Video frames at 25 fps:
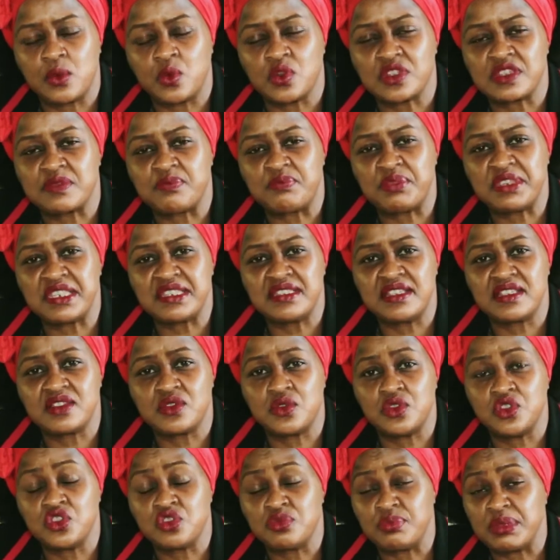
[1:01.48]
What's business
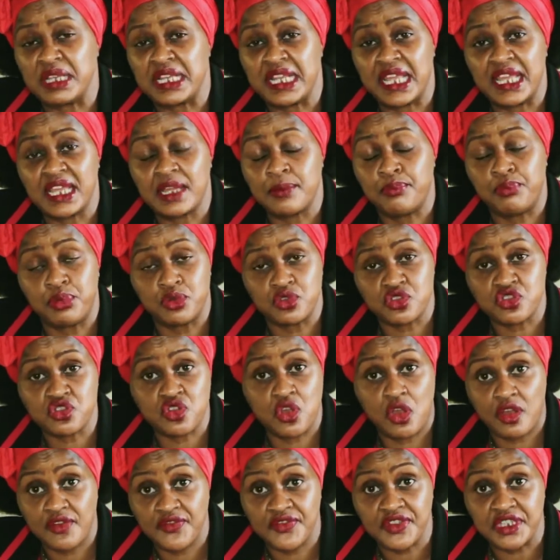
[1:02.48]
going to be like
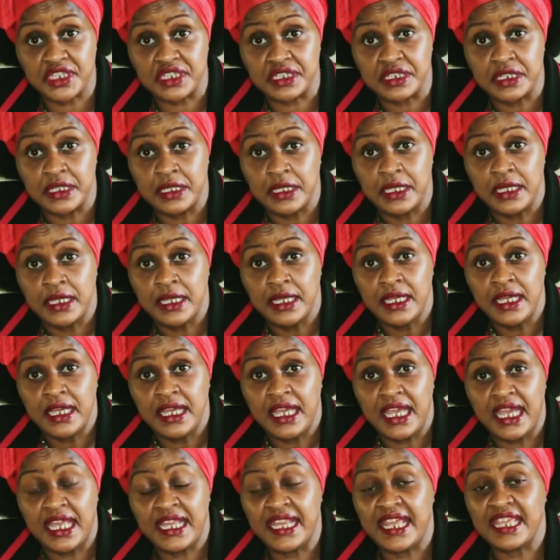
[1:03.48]
post-COVID?
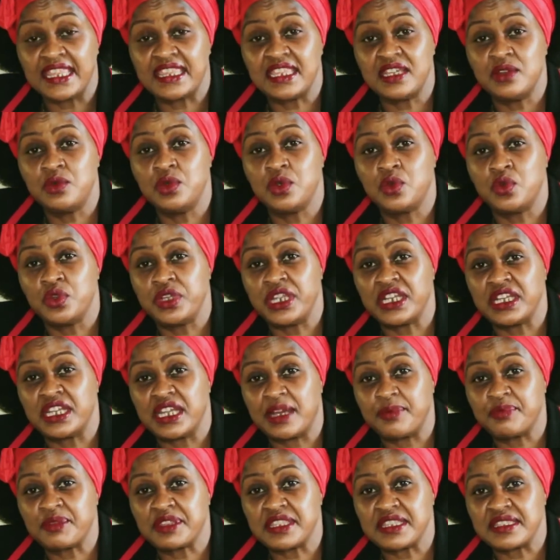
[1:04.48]
And I think we could
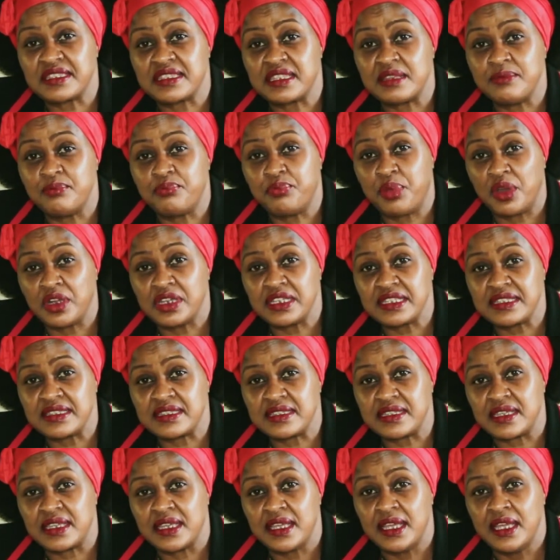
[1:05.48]
adapt the same
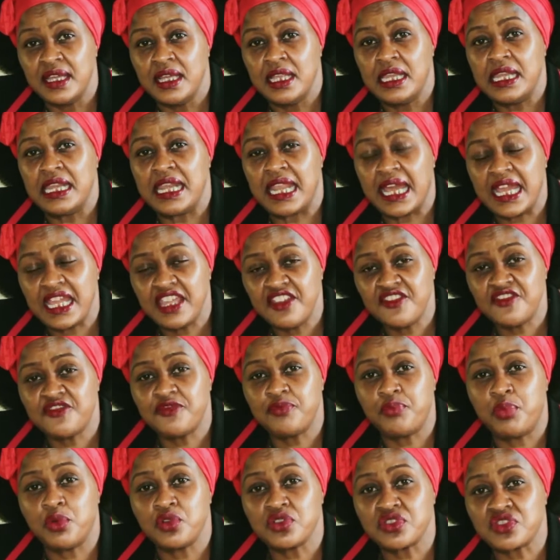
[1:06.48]
policy. Life
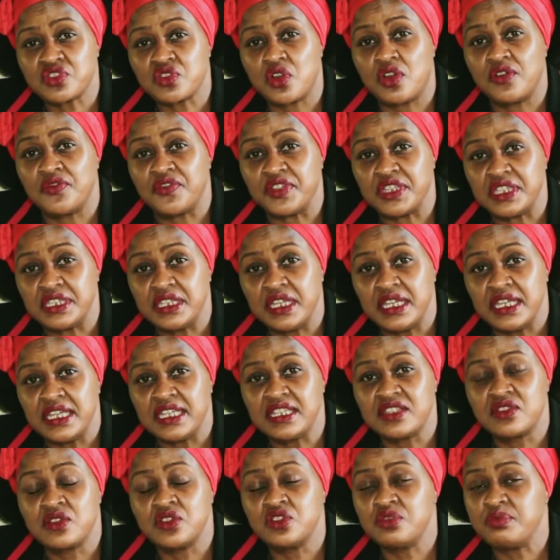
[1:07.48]
post-COVID is
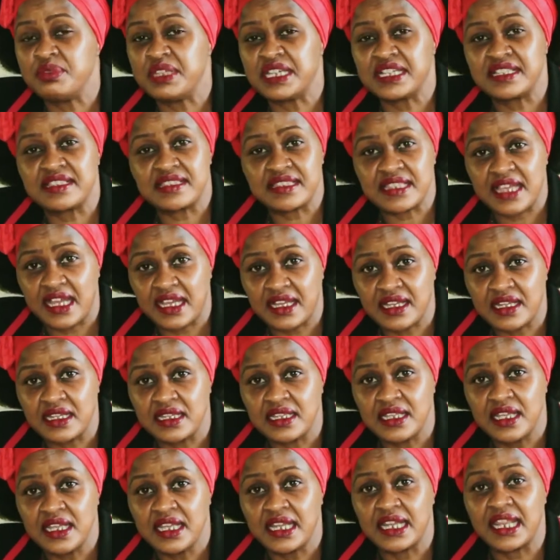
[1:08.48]
going to be
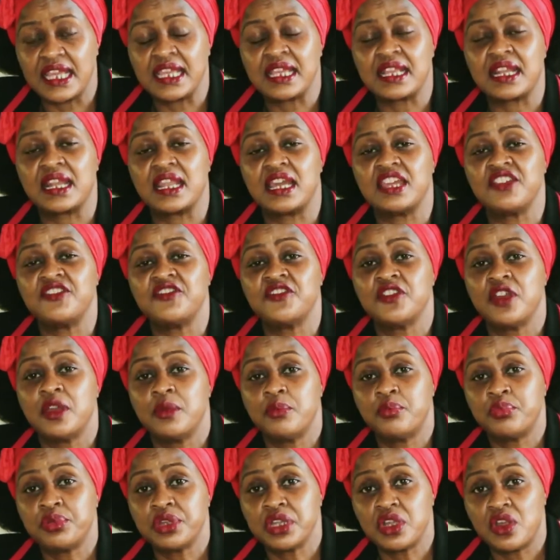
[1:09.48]
exactly like life
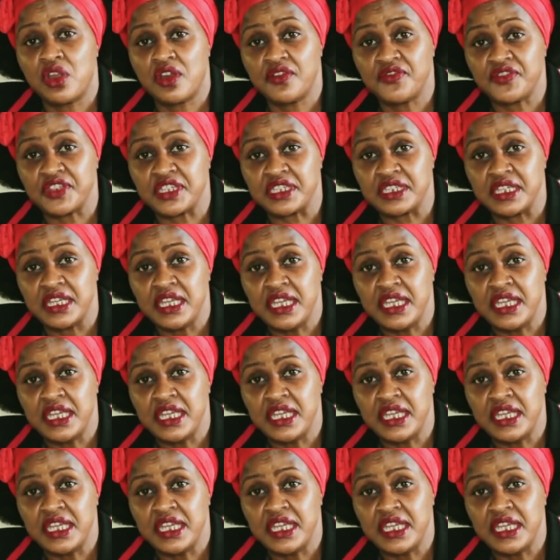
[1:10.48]
pre-COVID.